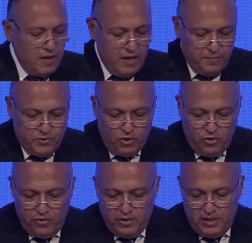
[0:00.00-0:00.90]
Arab
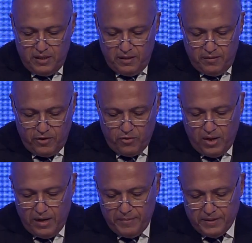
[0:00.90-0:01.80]
security
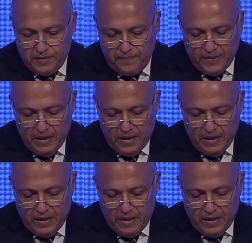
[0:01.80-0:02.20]
requirements.